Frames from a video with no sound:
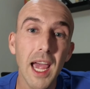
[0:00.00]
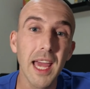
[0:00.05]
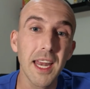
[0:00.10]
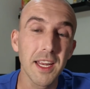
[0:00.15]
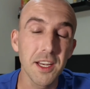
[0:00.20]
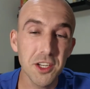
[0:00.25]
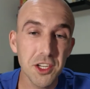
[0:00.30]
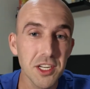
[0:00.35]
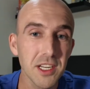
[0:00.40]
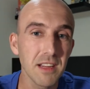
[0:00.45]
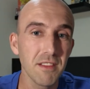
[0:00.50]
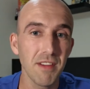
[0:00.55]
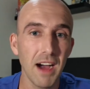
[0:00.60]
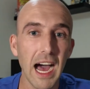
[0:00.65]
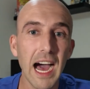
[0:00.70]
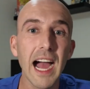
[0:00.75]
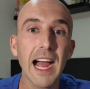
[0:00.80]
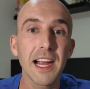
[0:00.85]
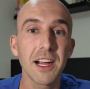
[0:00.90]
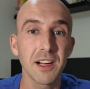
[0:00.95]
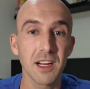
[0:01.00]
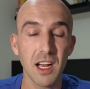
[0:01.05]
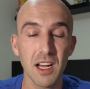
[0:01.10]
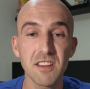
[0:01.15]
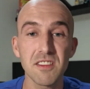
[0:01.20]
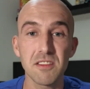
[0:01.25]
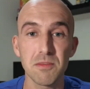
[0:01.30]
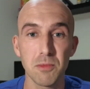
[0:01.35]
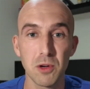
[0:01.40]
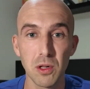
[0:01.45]
and achieve higher
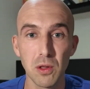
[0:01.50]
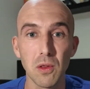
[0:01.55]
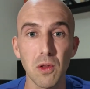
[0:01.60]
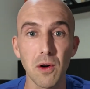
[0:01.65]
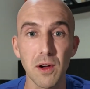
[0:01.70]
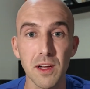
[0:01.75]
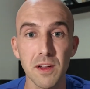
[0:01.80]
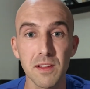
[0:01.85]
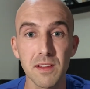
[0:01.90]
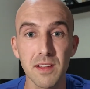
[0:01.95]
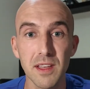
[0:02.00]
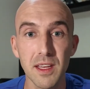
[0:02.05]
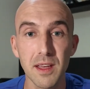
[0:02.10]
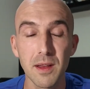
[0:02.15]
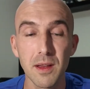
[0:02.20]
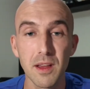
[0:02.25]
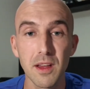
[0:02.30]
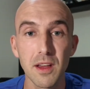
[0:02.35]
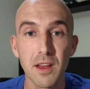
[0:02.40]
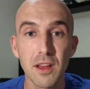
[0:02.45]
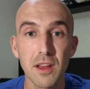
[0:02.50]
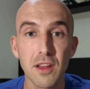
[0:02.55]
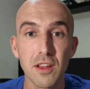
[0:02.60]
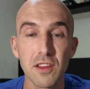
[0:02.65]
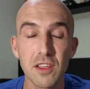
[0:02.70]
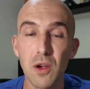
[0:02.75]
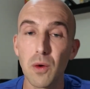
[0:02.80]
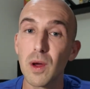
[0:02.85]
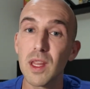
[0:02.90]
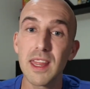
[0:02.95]
customer loyalty.
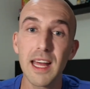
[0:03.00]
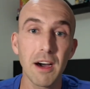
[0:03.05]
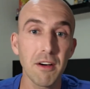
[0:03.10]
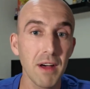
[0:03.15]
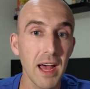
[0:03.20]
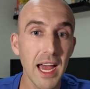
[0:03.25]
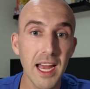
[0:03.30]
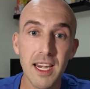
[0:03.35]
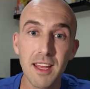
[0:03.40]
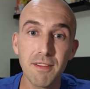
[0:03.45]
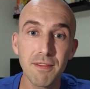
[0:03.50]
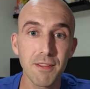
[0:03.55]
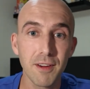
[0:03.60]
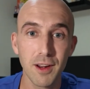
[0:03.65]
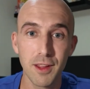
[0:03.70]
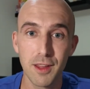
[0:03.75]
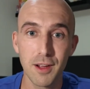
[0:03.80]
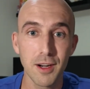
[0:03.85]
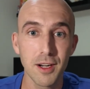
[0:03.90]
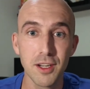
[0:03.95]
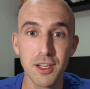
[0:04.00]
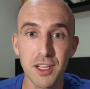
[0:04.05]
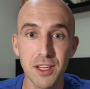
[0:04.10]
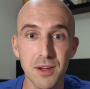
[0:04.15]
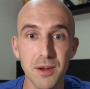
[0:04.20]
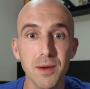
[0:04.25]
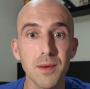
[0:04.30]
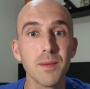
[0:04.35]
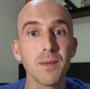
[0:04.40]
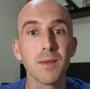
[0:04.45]
So without any further
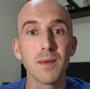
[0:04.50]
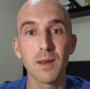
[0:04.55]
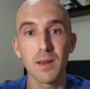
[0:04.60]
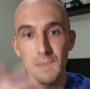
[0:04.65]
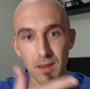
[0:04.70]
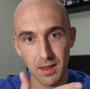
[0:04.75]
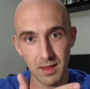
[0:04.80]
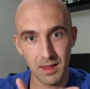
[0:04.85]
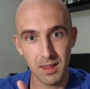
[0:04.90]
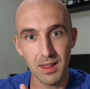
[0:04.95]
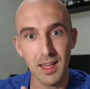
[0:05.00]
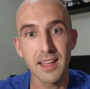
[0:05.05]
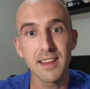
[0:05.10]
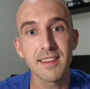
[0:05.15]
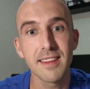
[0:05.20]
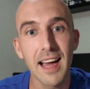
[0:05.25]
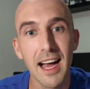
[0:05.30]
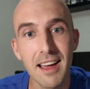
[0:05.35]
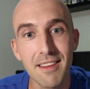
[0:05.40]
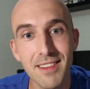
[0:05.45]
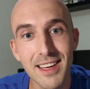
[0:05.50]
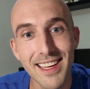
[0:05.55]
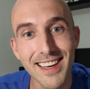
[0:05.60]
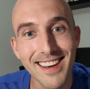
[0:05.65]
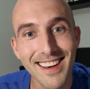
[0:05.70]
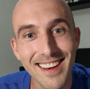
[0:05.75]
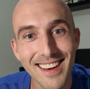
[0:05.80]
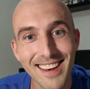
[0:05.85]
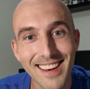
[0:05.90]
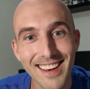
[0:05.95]
ado, let's dive in.